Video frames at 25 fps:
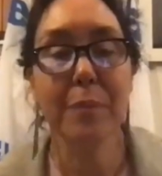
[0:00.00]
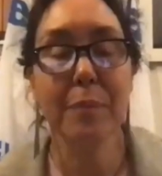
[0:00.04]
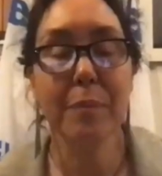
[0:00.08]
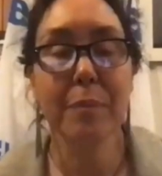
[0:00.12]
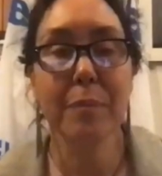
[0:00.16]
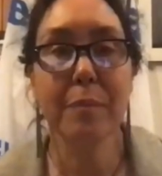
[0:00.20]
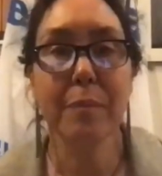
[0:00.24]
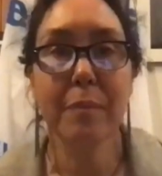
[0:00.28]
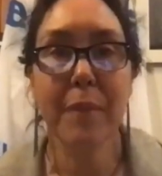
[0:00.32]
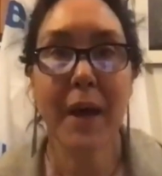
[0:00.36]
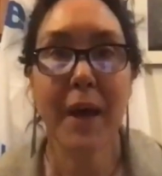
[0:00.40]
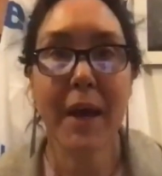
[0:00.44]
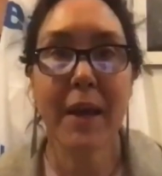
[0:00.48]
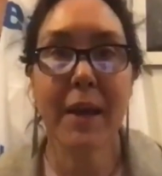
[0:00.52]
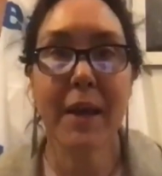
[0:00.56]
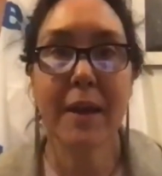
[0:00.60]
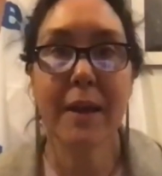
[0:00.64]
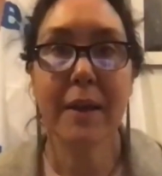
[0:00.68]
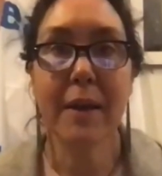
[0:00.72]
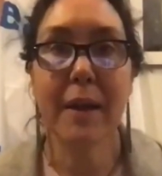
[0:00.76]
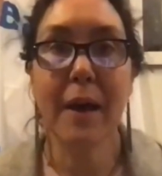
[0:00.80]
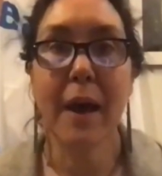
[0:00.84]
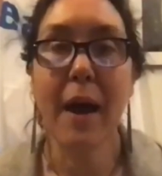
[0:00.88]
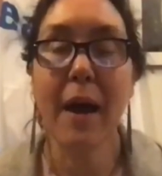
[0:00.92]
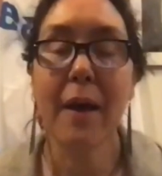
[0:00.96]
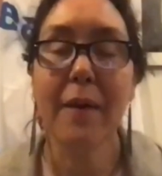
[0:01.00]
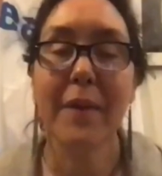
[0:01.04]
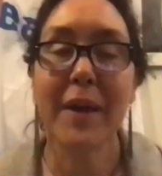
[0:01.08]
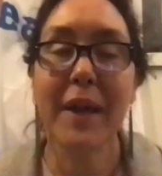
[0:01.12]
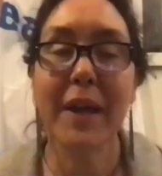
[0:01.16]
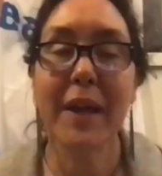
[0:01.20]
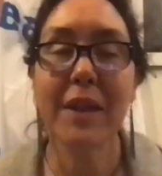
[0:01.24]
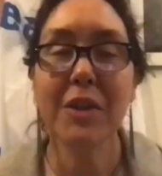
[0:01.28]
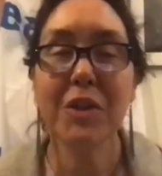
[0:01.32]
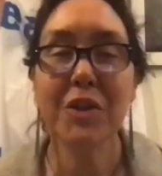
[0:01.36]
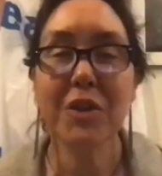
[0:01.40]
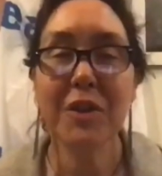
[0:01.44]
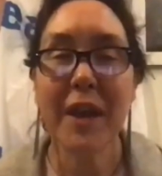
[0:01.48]
My
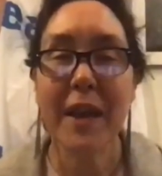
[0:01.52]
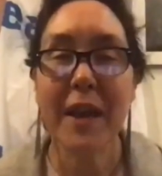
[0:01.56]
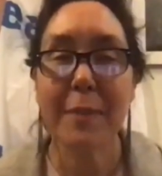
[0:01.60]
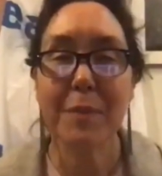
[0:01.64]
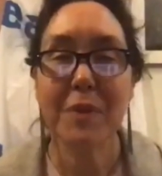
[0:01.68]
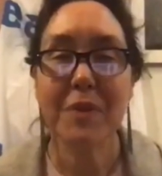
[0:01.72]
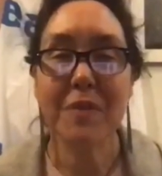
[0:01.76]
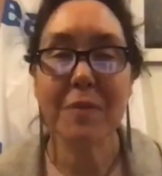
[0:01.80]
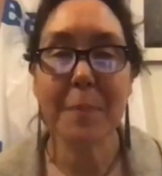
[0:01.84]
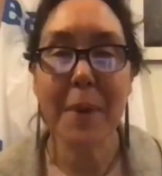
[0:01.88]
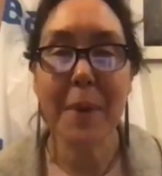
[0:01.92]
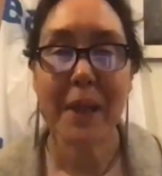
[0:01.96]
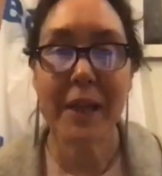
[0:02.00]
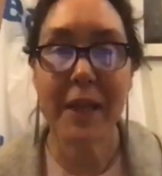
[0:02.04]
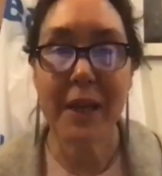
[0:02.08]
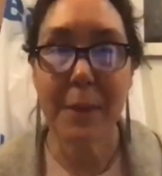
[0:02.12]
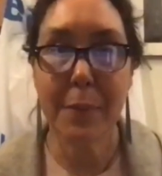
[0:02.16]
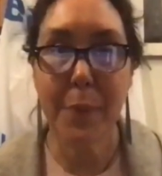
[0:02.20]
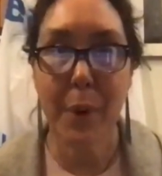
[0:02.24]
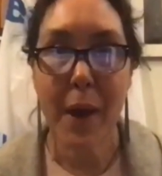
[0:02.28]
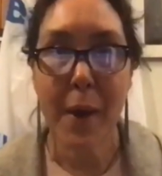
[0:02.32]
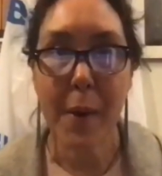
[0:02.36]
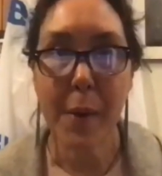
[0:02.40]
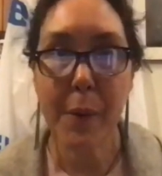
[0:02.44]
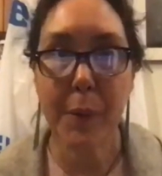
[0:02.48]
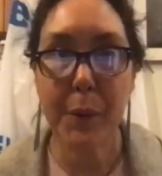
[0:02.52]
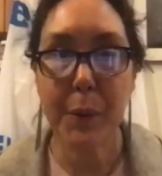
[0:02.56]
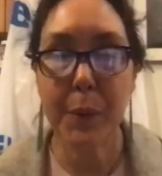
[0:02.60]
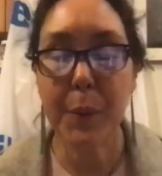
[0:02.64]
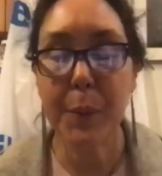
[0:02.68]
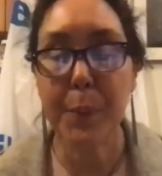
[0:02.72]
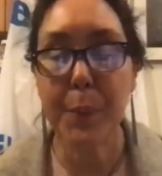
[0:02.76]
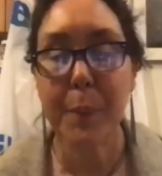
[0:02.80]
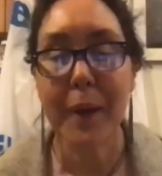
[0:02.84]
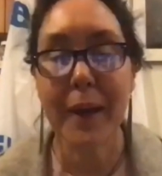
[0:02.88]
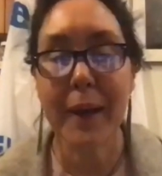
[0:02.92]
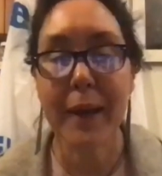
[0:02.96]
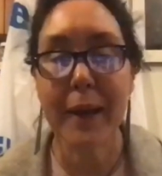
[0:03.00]
English name is Melanie Brown.
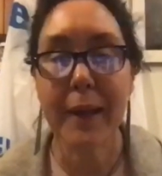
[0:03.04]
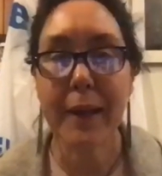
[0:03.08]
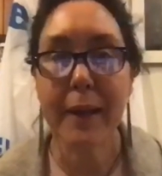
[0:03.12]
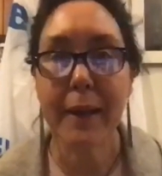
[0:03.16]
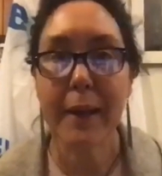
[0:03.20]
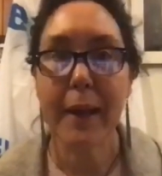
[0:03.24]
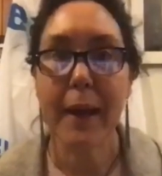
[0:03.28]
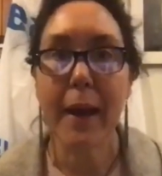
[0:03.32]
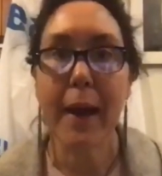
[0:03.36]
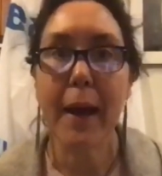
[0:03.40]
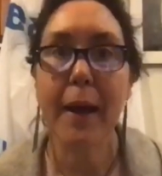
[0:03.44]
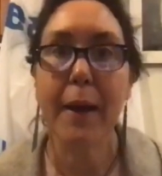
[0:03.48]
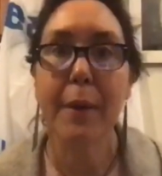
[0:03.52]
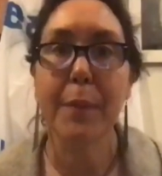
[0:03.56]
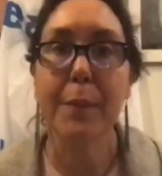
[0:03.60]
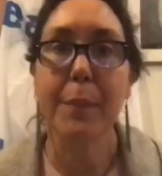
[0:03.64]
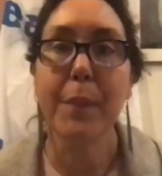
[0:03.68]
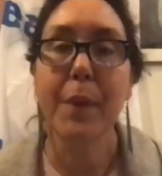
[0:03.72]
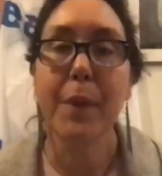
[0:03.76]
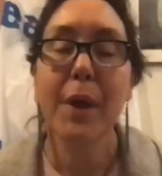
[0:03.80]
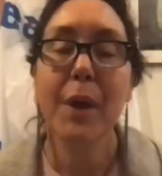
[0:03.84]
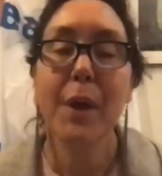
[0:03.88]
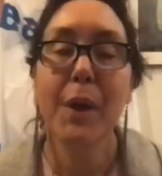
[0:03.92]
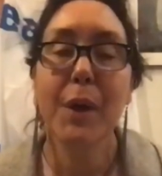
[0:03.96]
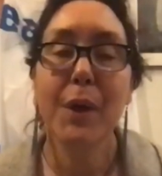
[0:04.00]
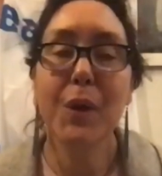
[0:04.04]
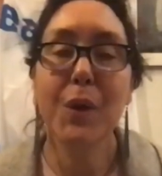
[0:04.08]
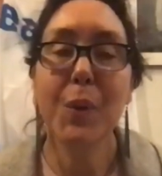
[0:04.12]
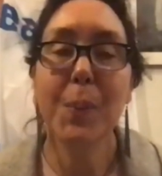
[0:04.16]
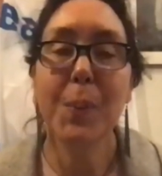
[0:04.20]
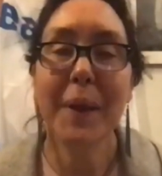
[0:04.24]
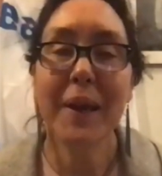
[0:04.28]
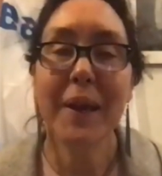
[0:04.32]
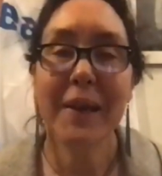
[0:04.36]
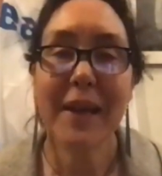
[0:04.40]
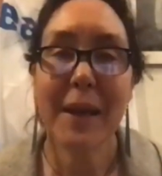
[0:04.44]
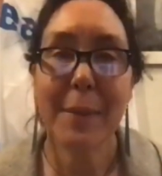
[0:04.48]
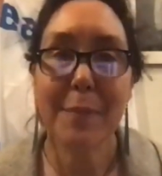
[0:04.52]
My
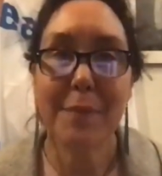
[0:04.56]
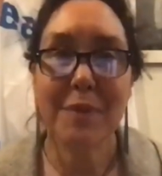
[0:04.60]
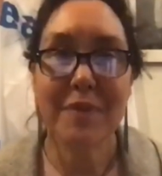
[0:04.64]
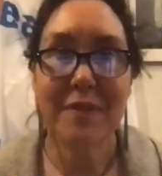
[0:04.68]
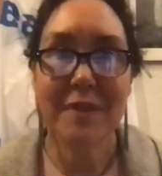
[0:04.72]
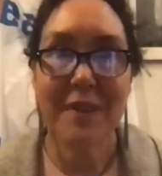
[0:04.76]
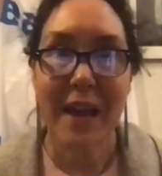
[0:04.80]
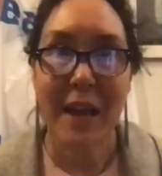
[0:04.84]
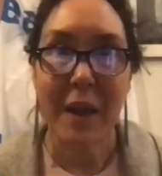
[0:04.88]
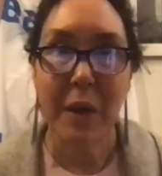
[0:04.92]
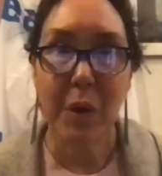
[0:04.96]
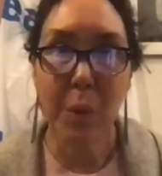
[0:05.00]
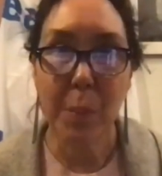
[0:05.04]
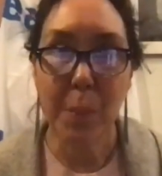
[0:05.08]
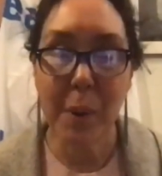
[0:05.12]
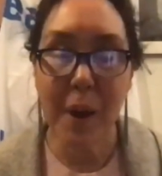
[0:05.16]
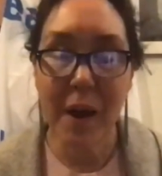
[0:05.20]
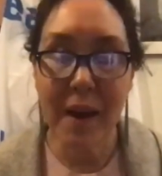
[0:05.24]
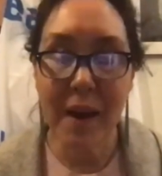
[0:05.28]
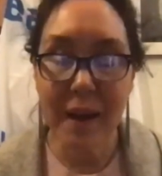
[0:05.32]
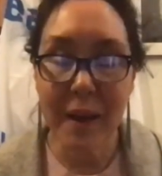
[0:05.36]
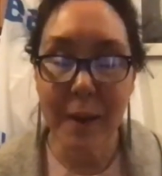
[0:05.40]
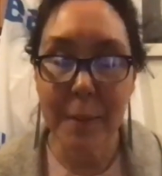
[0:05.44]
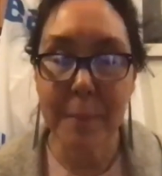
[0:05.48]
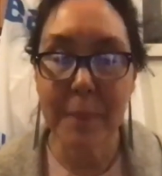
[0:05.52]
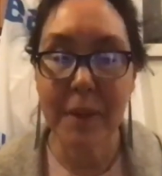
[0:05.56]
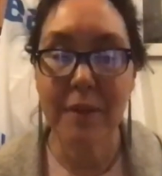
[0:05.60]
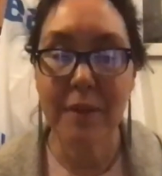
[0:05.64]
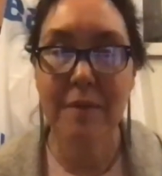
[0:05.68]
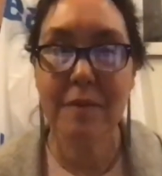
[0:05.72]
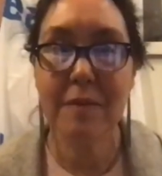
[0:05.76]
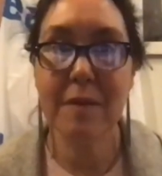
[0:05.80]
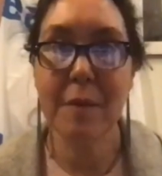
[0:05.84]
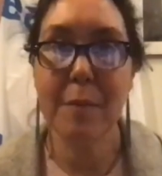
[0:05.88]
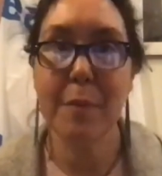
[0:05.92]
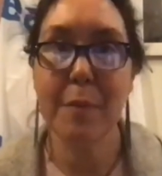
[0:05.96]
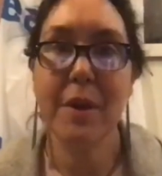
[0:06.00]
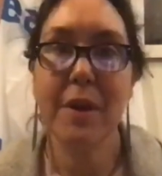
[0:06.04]
Yupik name is Taikupa. It means
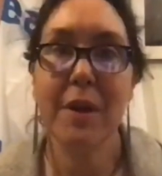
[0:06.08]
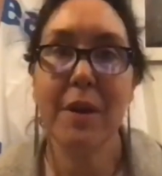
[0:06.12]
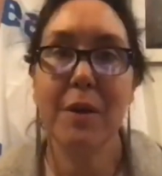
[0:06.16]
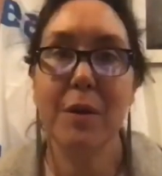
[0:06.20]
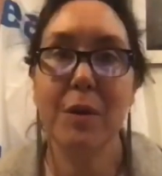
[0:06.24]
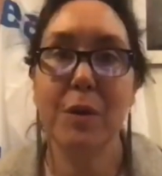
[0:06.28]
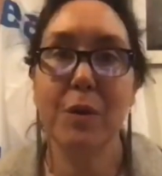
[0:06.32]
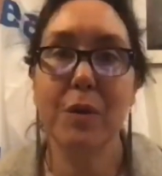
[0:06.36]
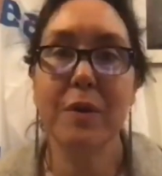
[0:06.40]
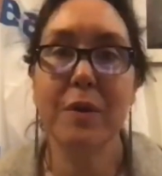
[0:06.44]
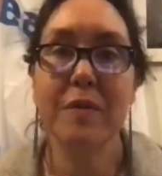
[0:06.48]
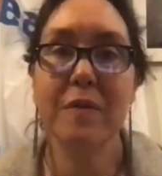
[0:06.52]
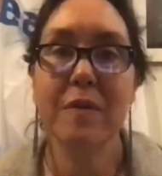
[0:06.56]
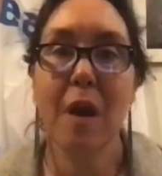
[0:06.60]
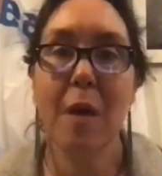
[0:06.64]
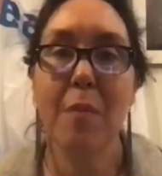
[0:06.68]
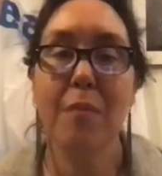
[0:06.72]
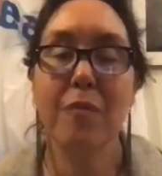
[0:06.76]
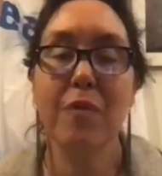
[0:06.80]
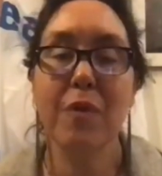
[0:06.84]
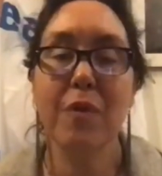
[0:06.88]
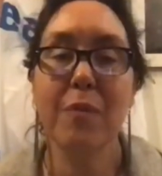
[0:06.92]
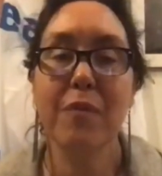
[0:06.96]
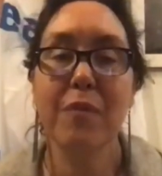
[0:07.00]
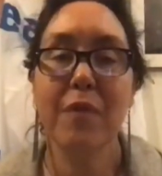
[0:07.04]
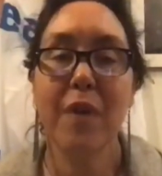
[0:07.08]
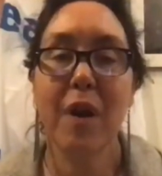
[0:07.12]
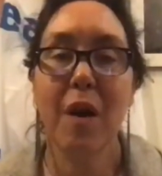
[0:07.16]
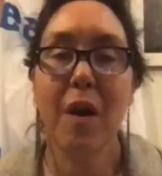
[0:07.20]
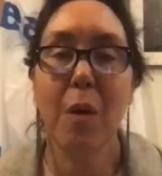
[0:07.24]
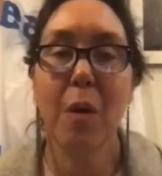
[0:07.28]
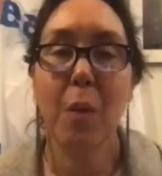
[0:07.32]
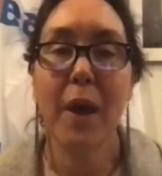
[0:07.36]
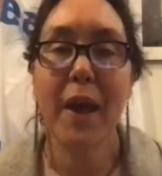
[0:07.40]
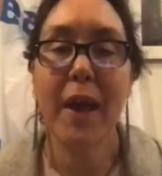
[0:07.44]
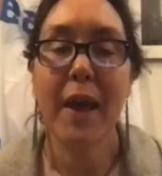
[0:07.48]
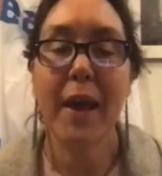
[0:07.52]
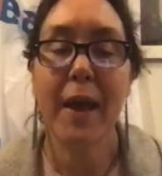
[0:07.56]
somebody who has come from far
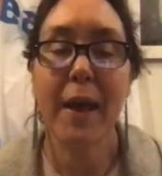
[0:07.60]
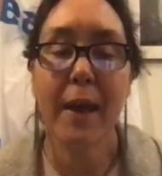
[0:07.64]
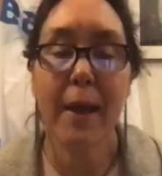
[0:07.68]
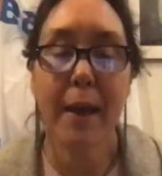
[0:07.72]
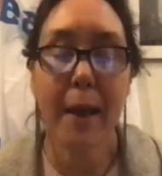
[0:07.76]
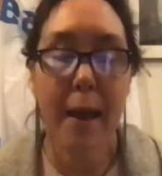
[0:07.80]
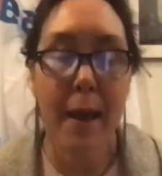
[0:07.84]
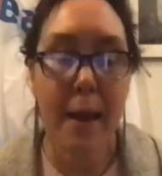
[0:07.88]
away.